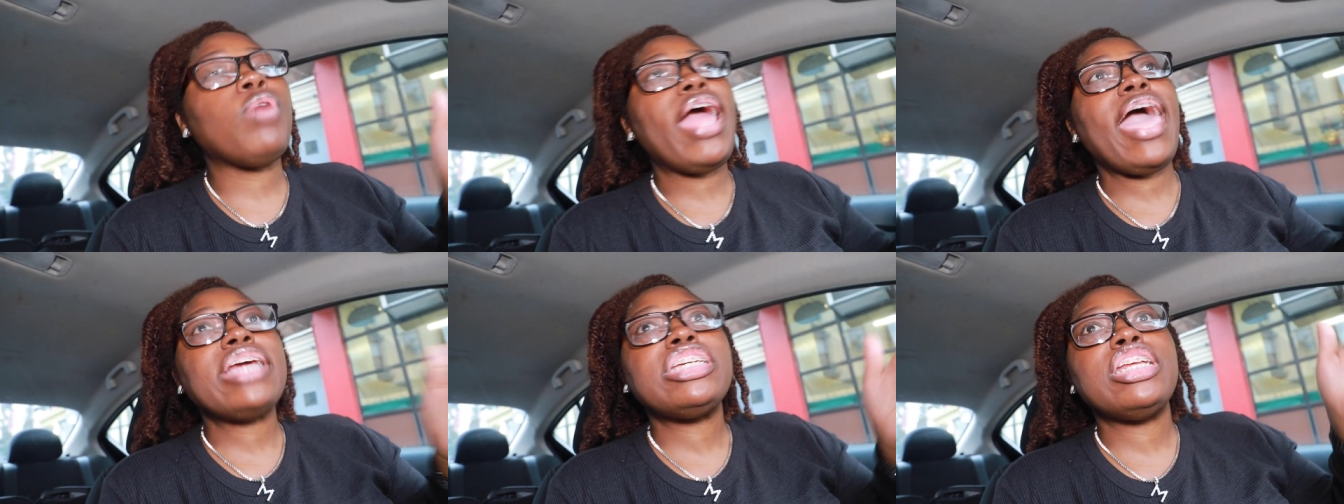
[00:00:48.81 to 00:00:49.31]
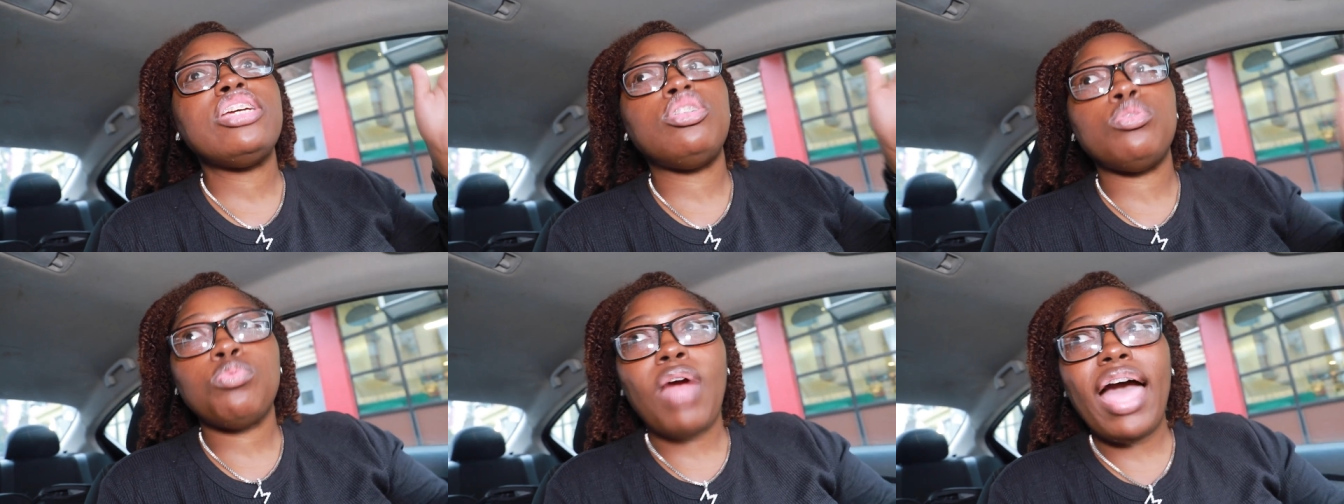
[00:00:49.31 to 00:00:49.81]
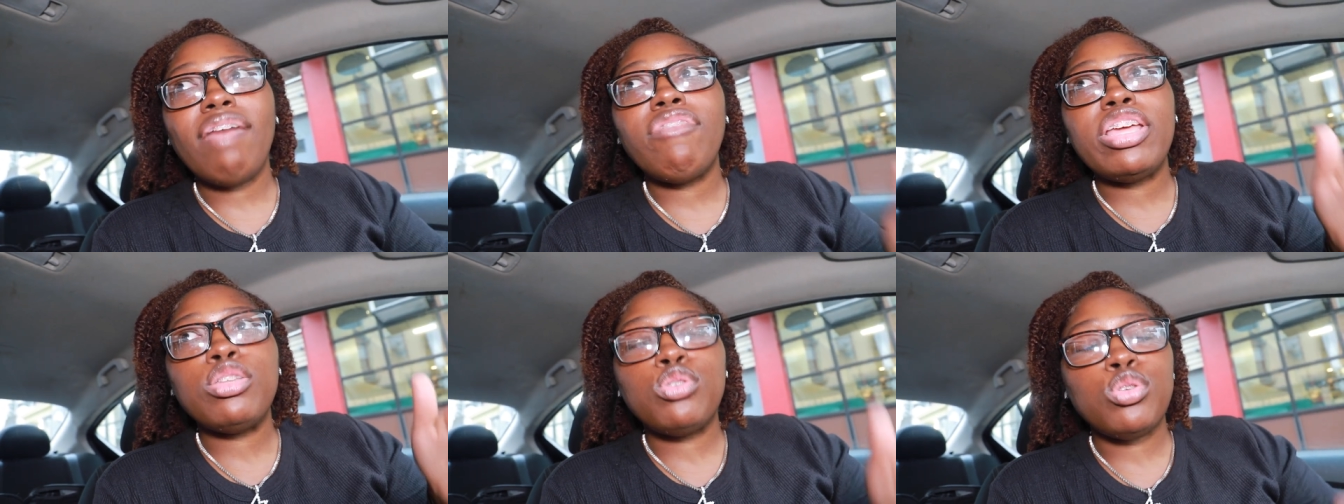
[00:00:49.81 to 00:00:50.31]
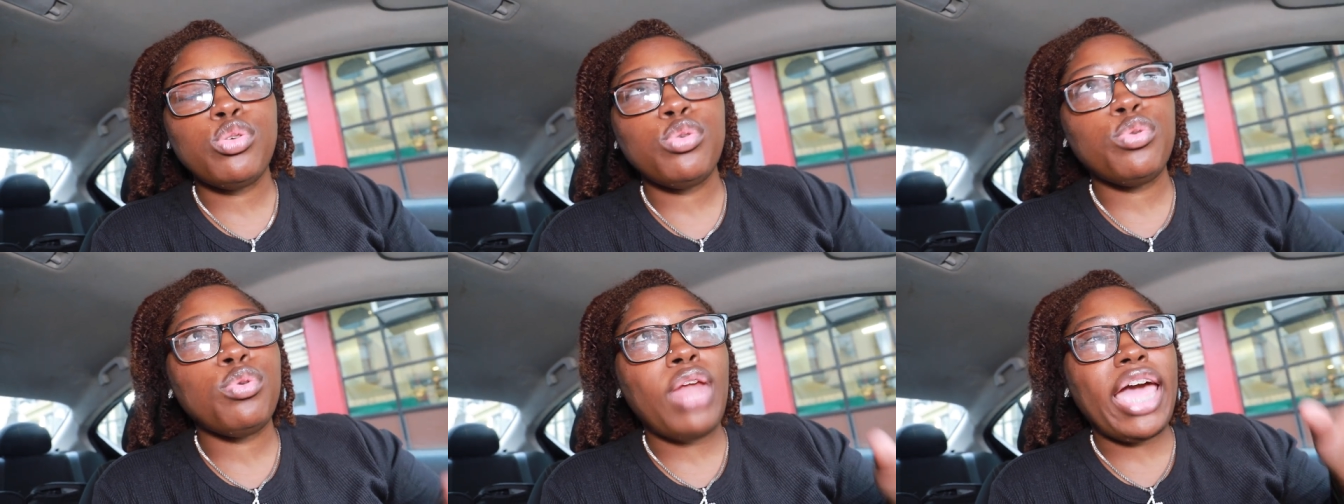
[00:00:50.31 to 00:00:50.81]
We're actually driving to
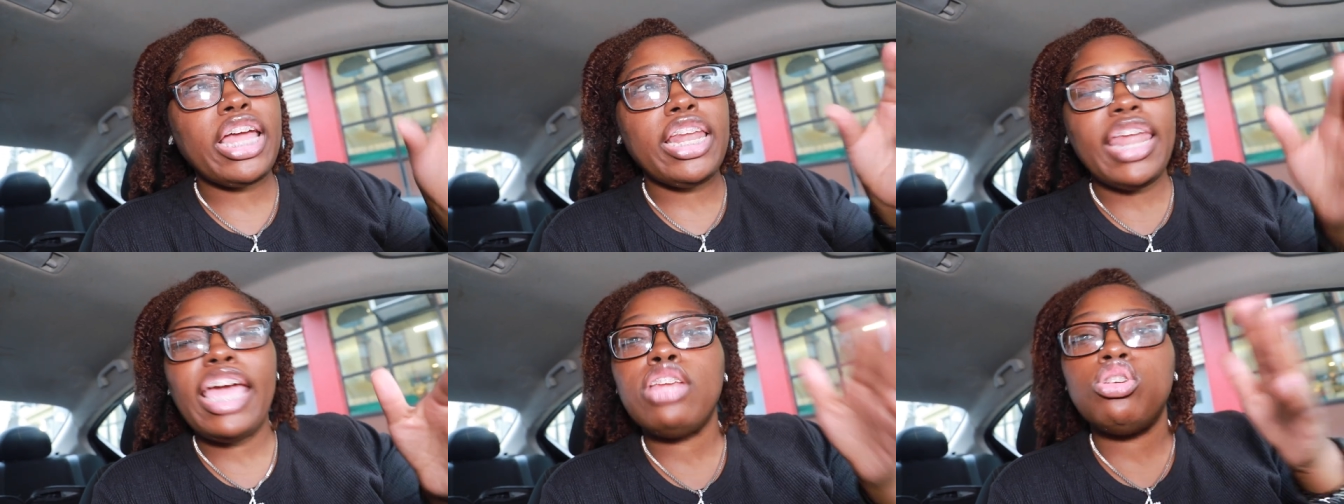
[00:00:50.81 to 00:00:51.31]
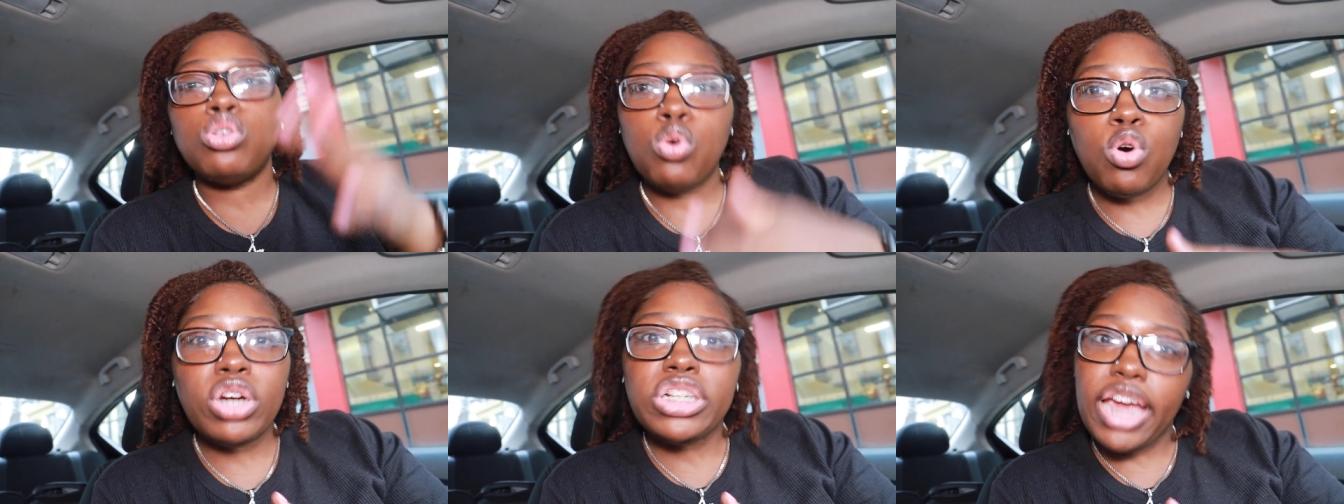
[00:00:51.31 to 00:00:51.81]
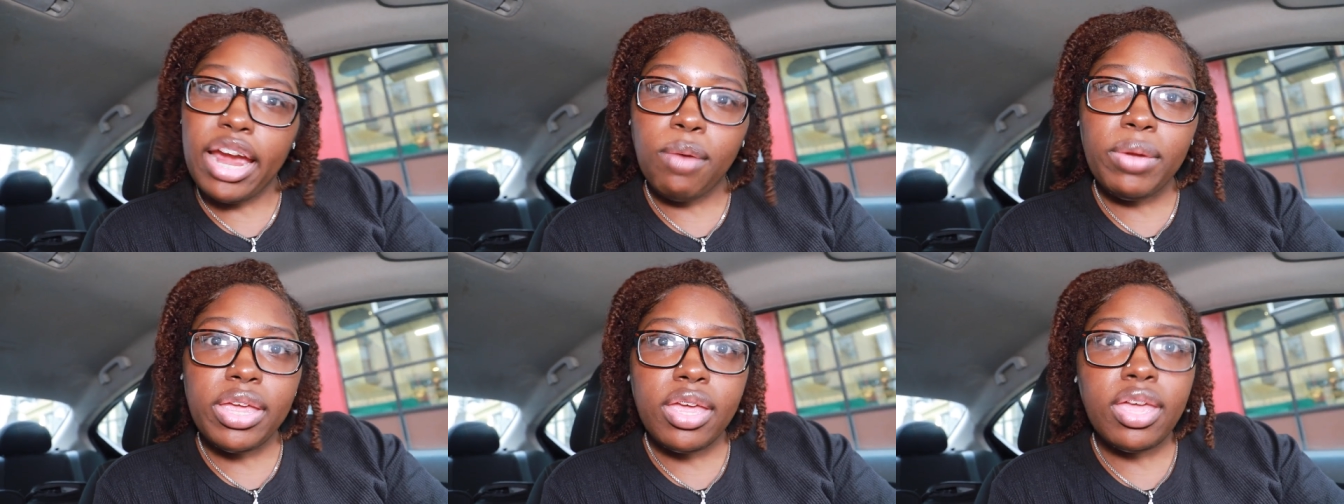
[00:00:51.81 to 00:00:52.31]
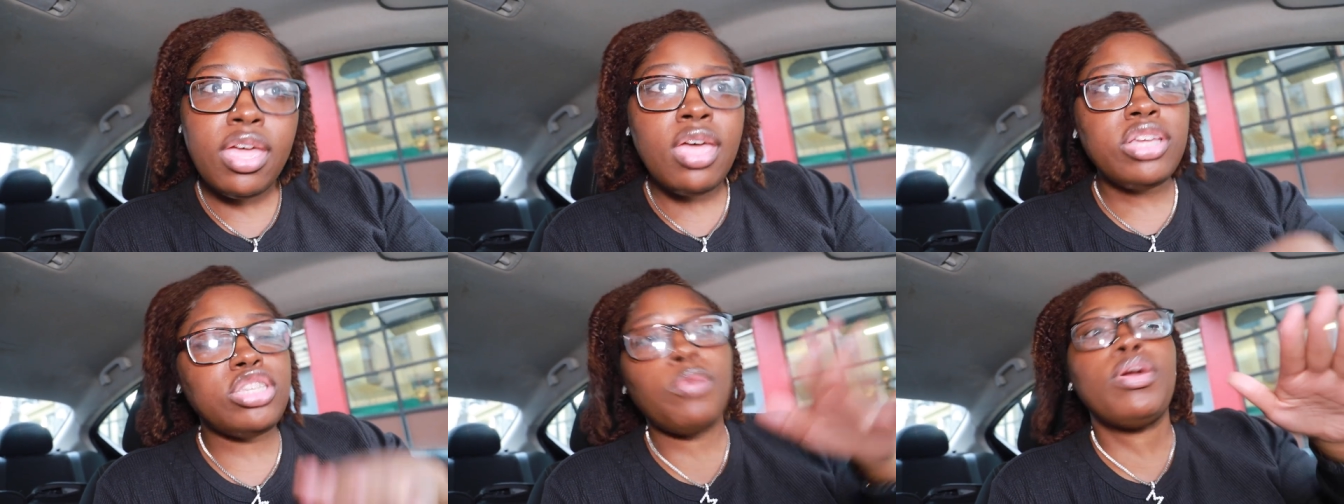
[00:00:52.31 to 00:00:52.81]
like Lake George area,
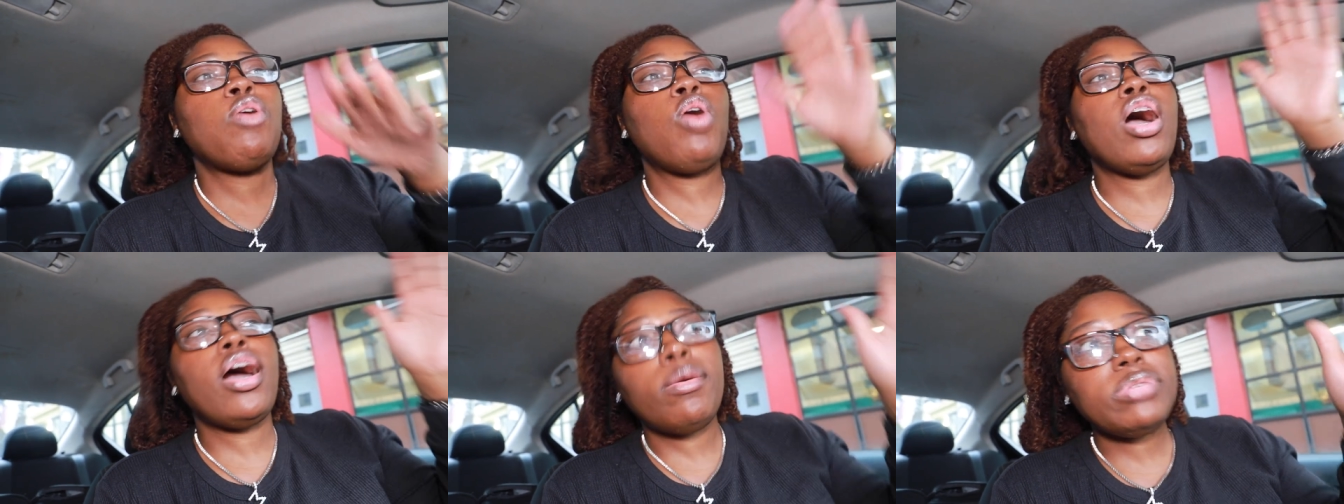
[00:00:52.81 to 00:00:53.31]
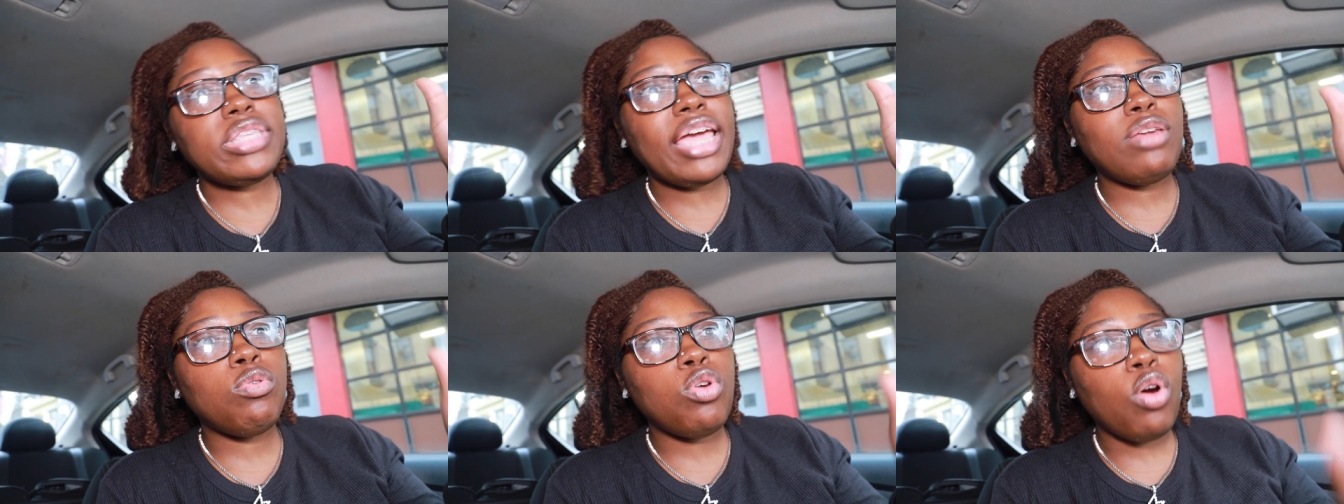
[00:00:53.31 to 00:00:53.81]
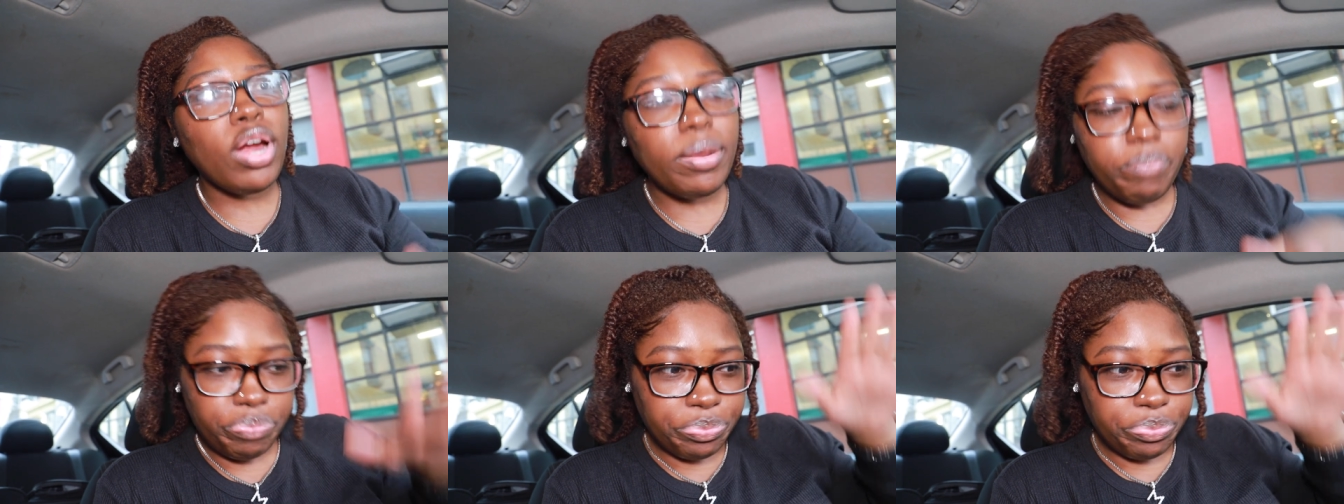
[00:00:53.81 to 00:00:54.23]
so we're going upstate New York,